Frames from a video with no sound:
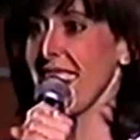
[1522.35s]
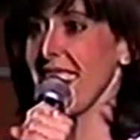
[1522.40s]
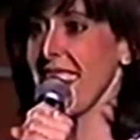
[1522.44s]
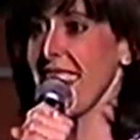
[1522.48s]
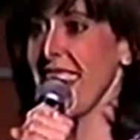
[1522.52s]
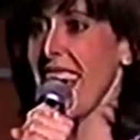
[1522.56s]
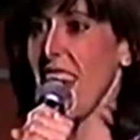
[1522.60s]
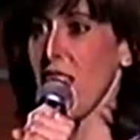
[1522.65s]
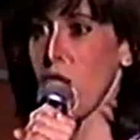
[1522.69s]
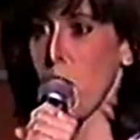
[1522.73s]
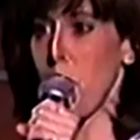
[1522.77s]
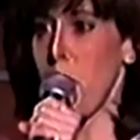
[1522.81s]

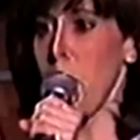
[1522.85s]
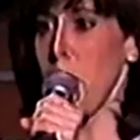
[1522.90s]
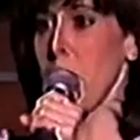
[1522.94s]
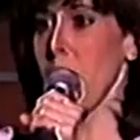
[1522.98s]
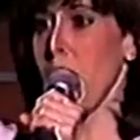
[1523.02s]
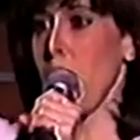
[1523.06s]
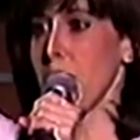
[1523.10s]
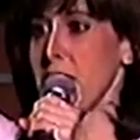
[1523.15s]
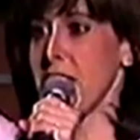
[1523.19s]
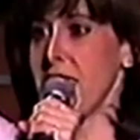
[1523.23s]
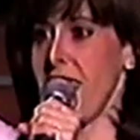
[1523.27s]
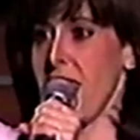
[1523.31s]
yeah, the people
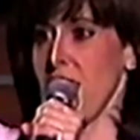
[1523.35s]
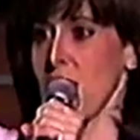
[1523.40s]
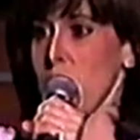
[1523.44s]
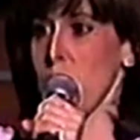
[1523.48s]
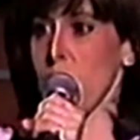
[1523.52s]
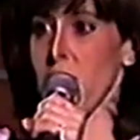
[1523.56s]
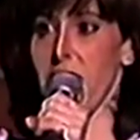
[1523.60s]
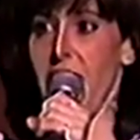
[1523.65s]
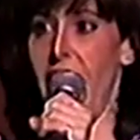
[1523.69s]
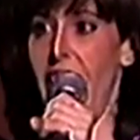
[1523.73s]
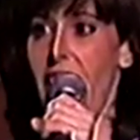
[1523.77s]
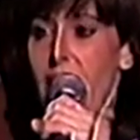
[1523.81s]
upstairs
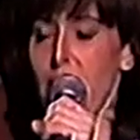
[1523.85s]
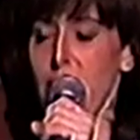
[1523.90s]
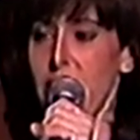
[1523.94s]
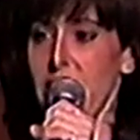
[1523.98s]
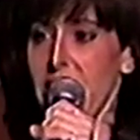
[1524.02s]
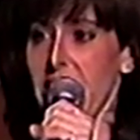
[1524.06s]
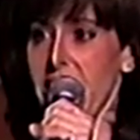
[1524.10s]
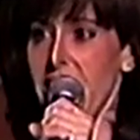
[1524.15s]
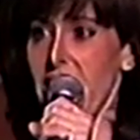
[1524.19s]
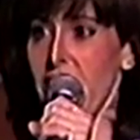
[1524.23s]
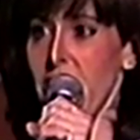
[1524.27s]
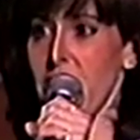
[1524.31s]
were
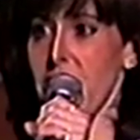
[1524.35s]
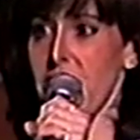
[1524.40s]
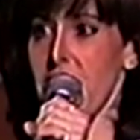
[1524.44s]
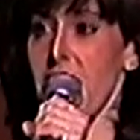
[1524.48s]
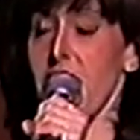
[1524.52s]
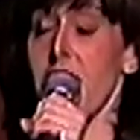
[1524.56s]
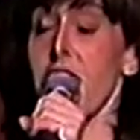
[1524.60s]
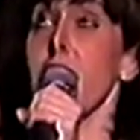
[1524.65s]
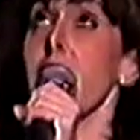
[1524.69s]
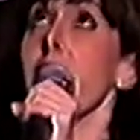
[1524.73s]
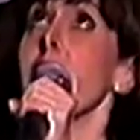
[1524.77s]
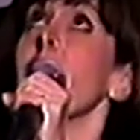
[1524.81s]
laughing and
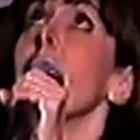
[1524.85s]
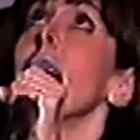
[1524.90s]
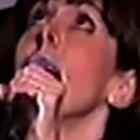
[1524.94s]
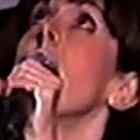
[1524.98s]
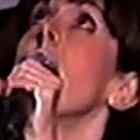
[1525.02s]
everything.